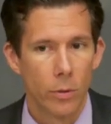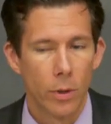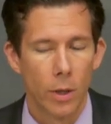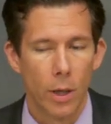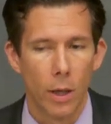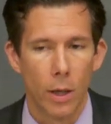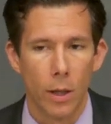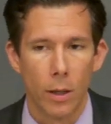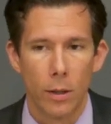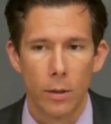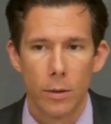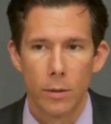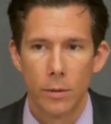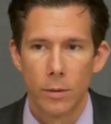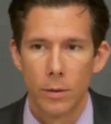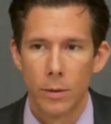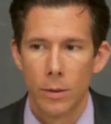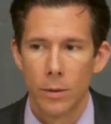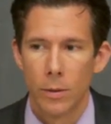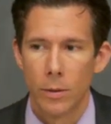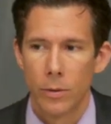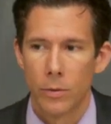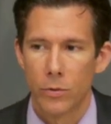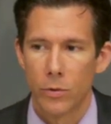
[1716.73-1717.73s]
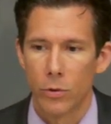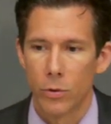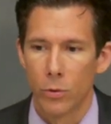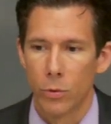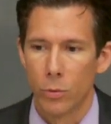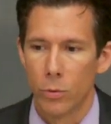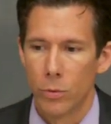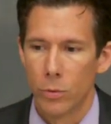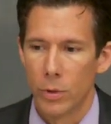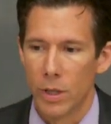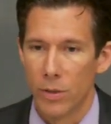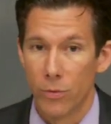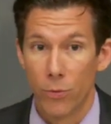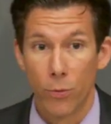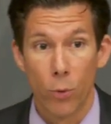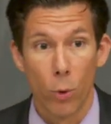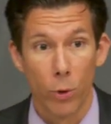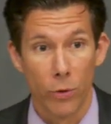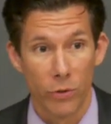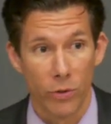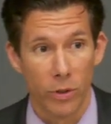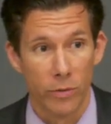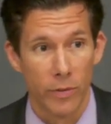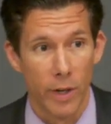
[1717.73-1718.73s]
uh, to
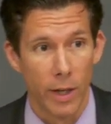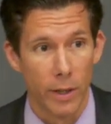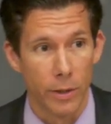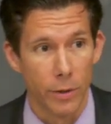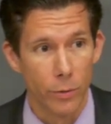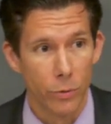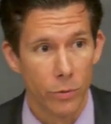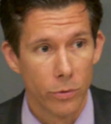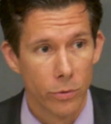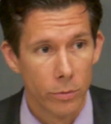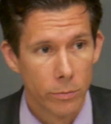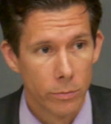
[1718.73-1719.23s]
enforce our values?